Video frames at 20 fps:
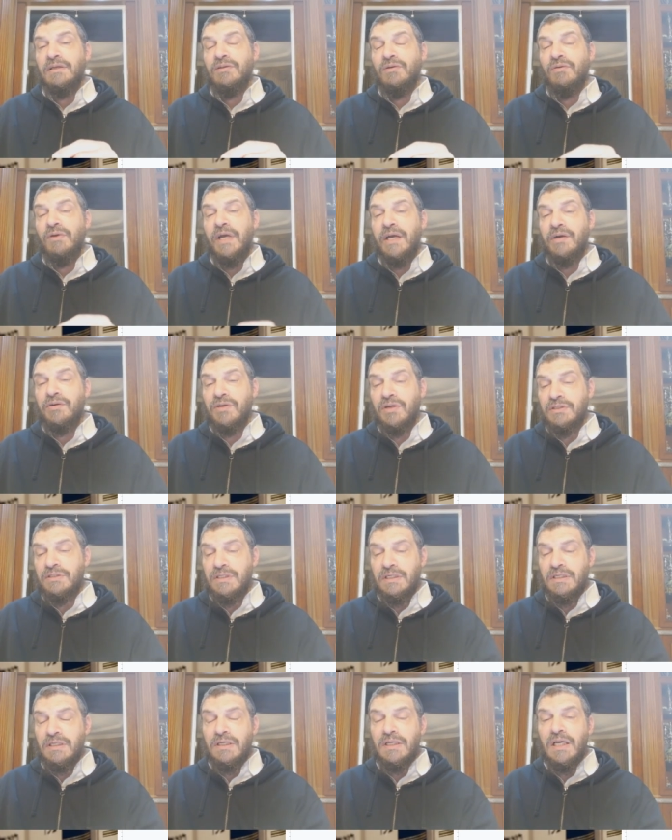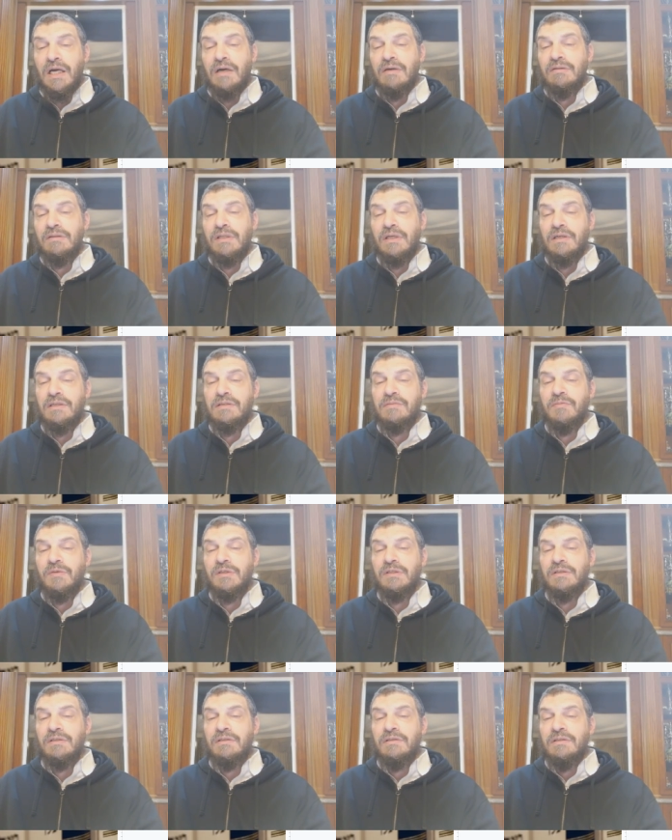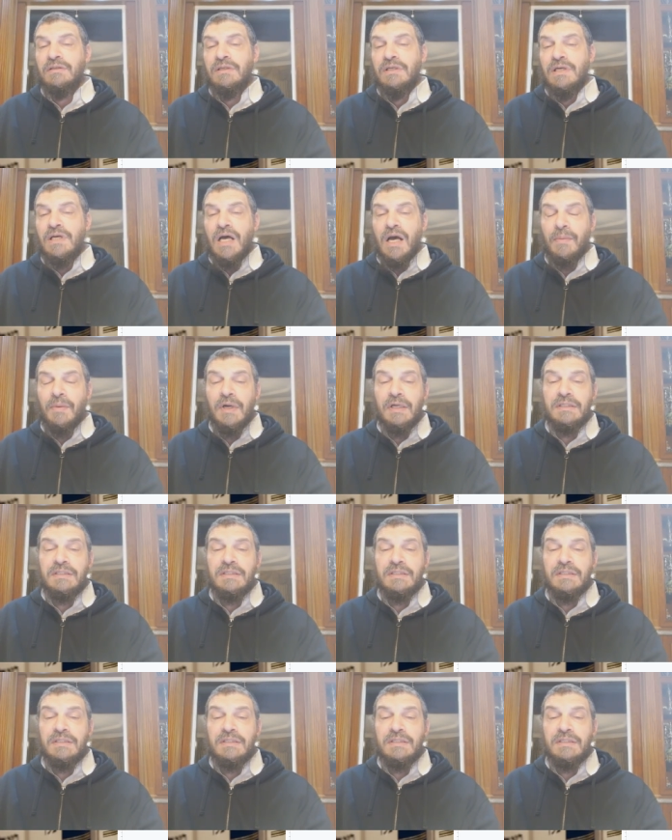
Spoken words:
no hair sticking out, then it's mutter. If